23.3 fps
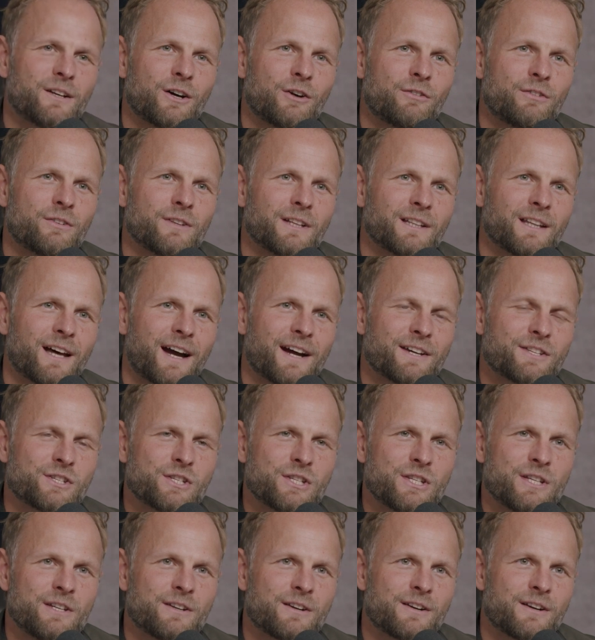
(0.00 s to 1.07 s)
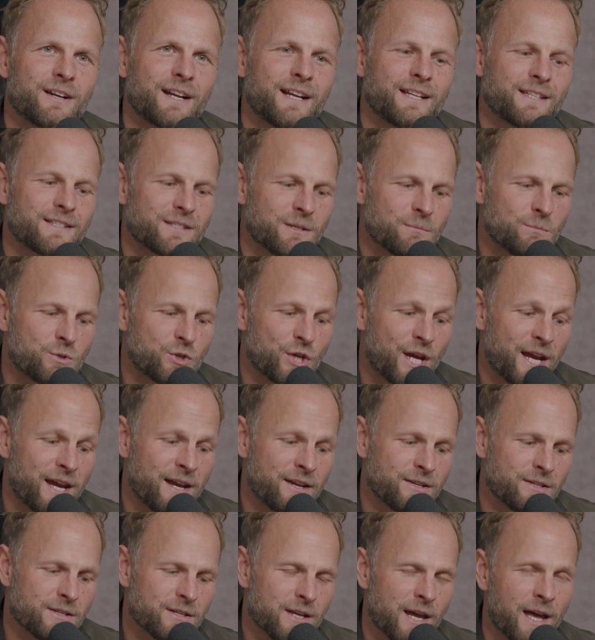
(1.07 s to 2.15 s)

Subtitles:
over the last year and some change.